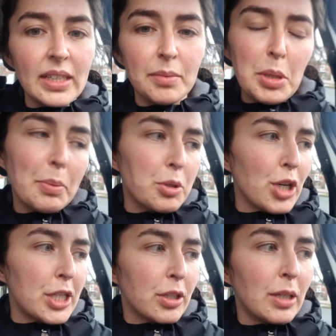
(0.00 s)
People
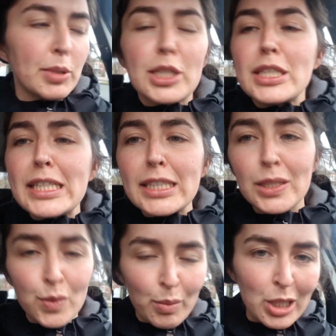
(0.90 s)
tried to keep their distance
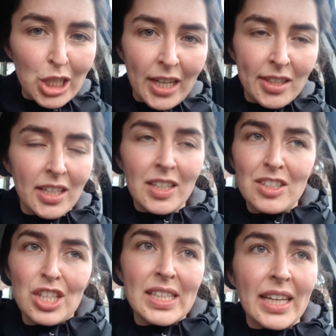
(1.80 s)
from each other,
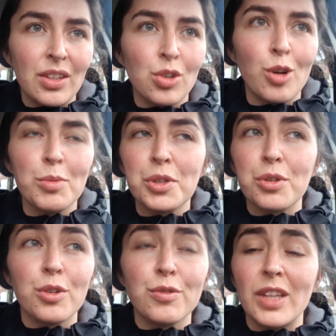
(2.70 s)
just like the normal
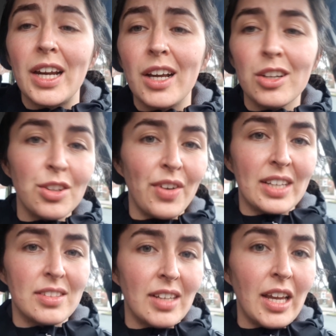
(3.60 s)
group. Then I got the
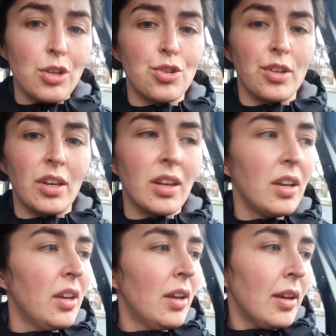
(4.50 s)
vaccination.
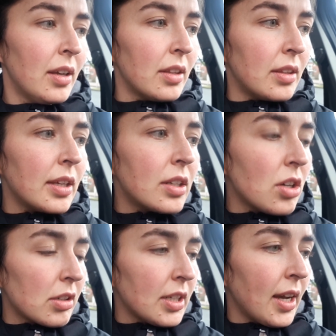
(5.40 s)
The
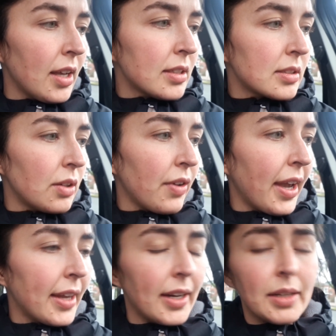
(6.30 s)
doctor asked if I
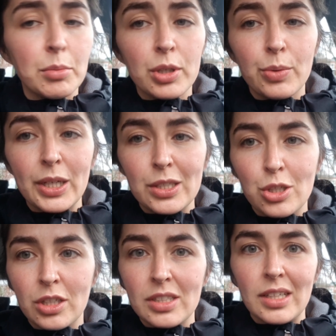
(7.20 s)
had any more
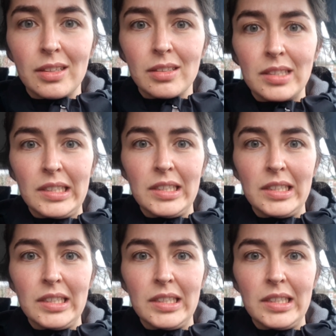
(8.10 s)
questions, and